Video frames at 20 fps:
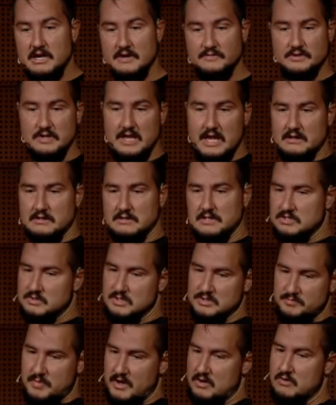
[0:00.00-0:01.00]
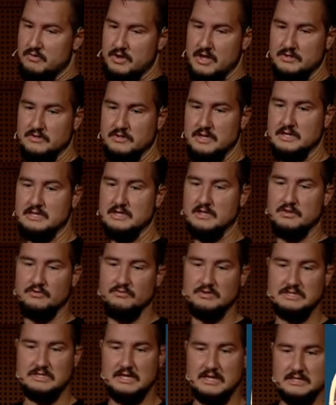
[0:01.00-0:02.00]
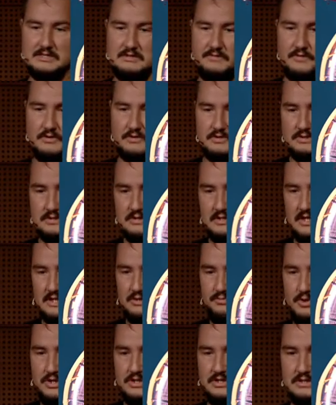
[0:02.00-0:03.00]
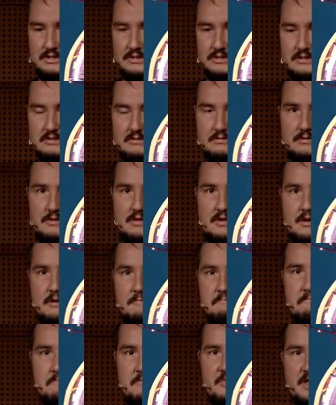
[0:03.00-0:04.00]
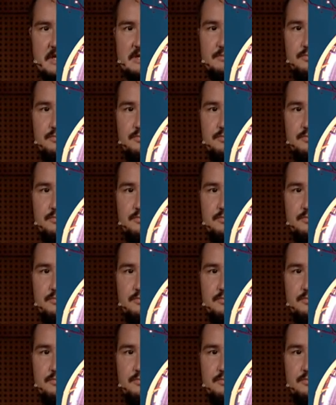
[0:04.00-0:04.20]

it gives you that, it's just by concatenating the results of those expressions. That's